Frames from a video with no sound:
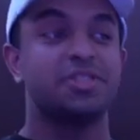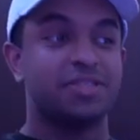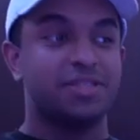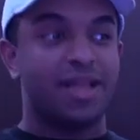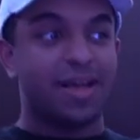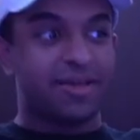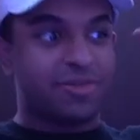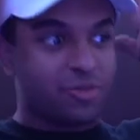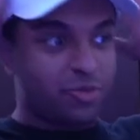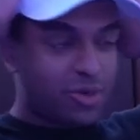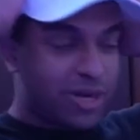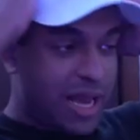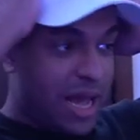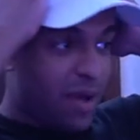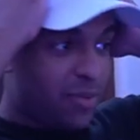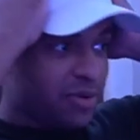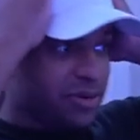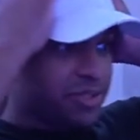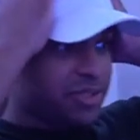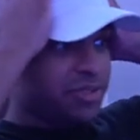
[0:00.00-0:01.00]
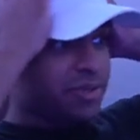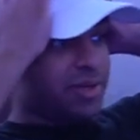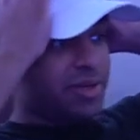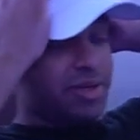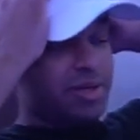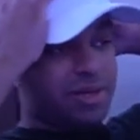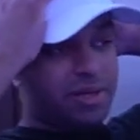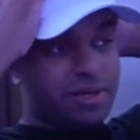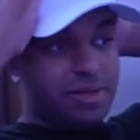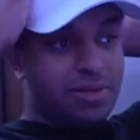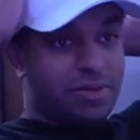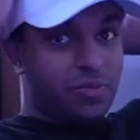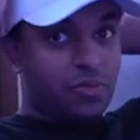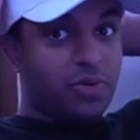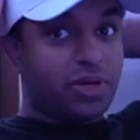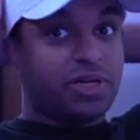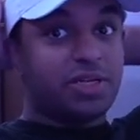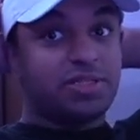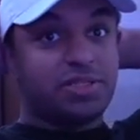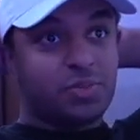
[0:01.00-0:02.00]
us like three hours. No way,
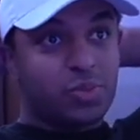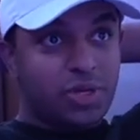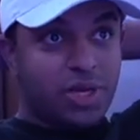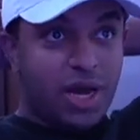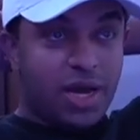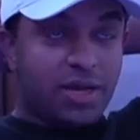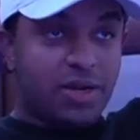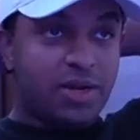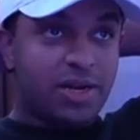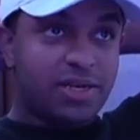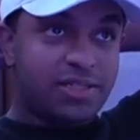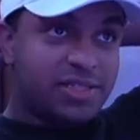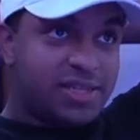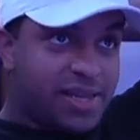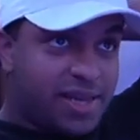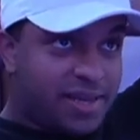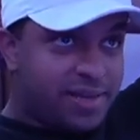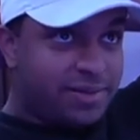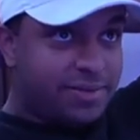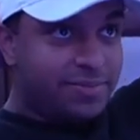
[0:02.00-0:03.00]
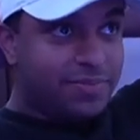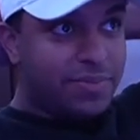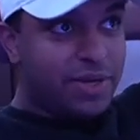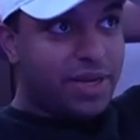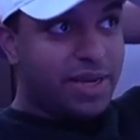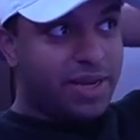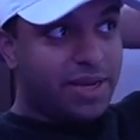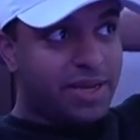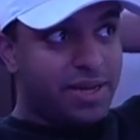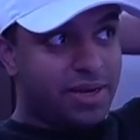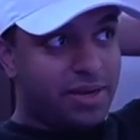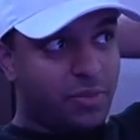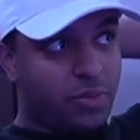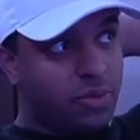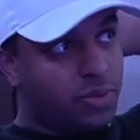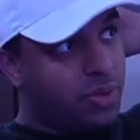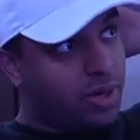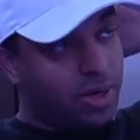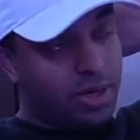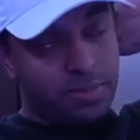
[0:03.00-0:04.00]
bro. Because we got here at 10 and we
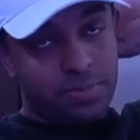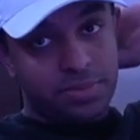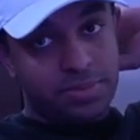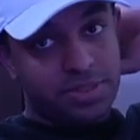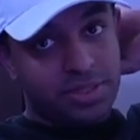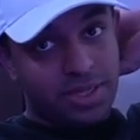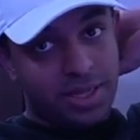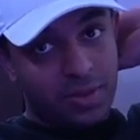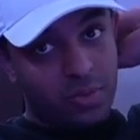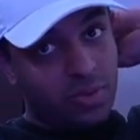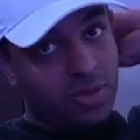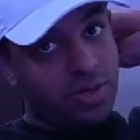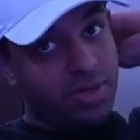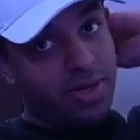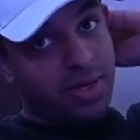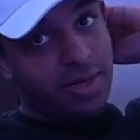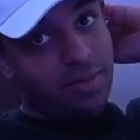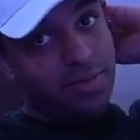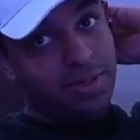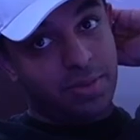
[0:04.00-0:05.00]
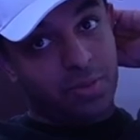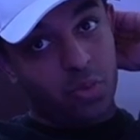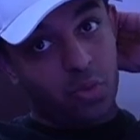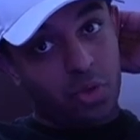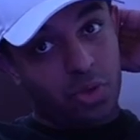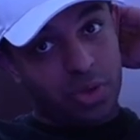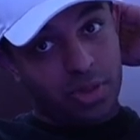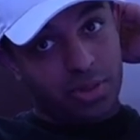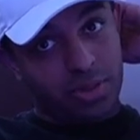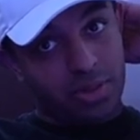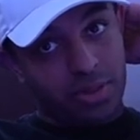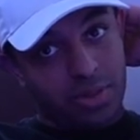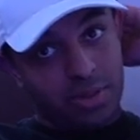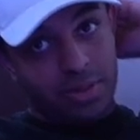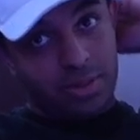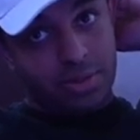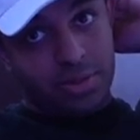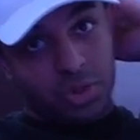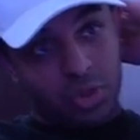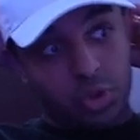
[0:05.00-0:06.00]
were up until like 1 a.m. in the morning
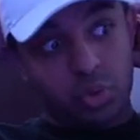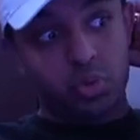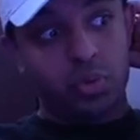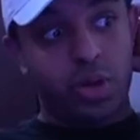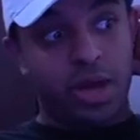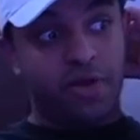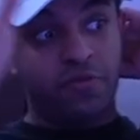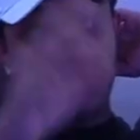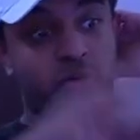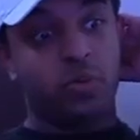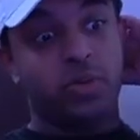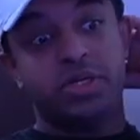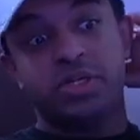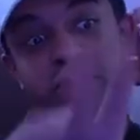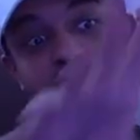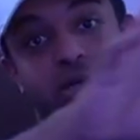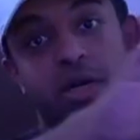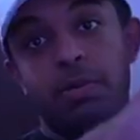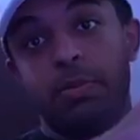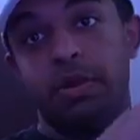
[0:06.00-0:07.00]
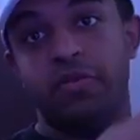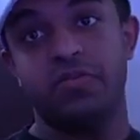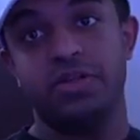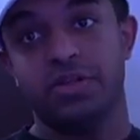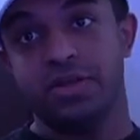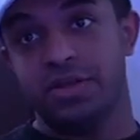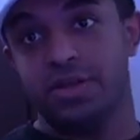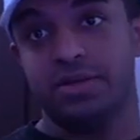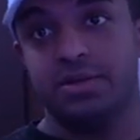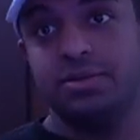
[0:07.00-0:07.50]
two after we cleaned up everything.